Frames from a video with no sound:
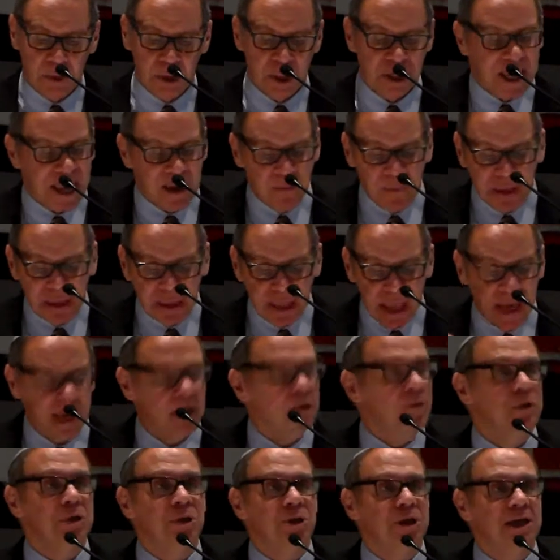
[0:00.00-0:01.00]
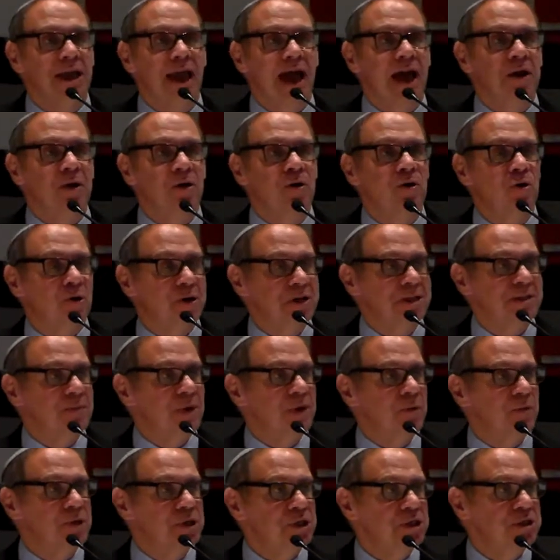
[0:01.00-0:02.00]
She gave me language and categories
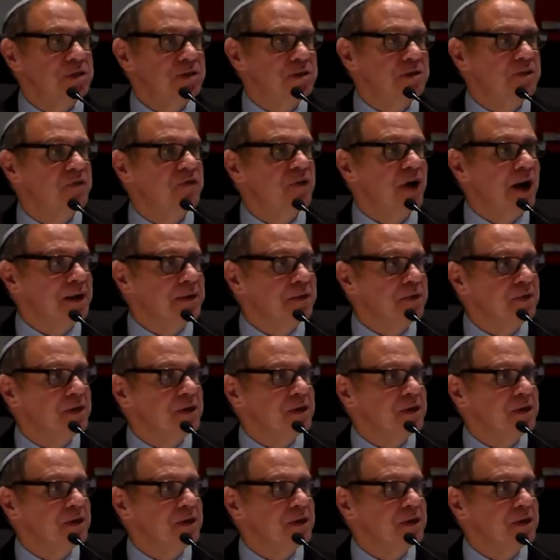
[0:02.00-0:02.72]
by which to define